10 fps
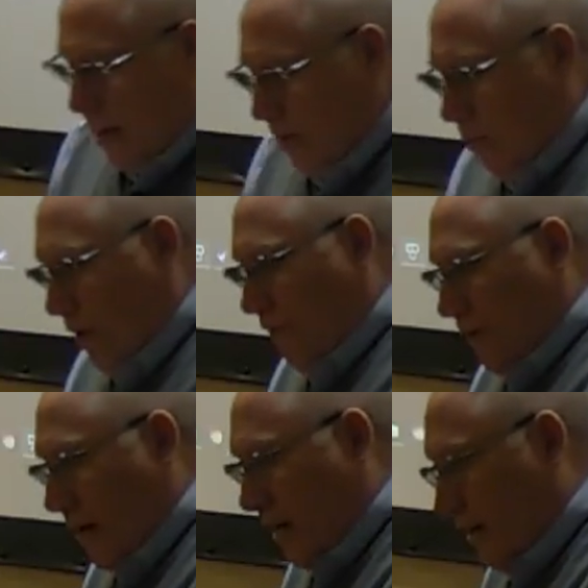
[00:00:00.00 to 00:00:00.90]
we've
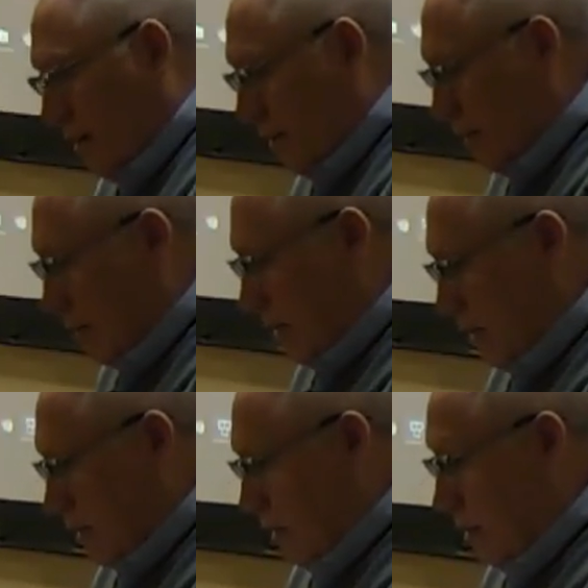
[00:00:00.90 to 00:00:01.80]

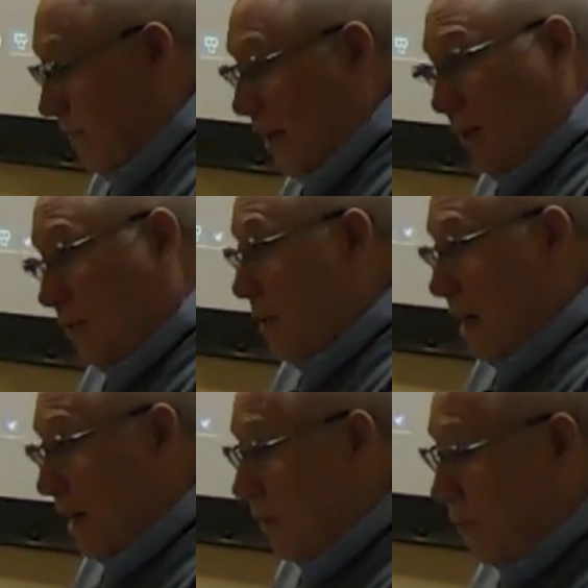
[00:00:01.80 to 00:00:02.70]
developed,
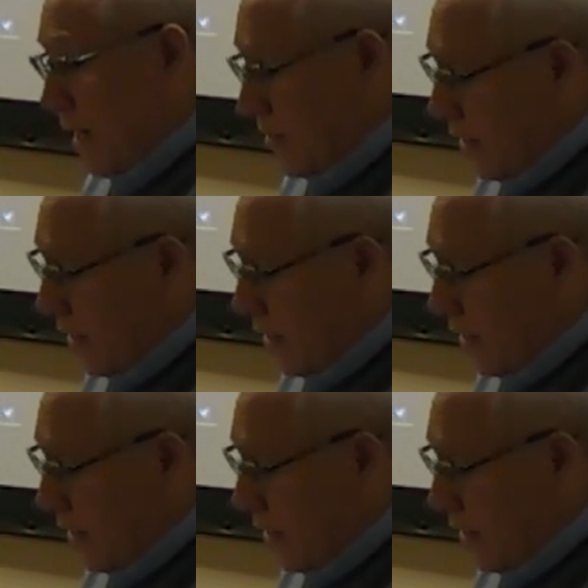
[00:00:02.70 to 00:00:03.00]
and when I say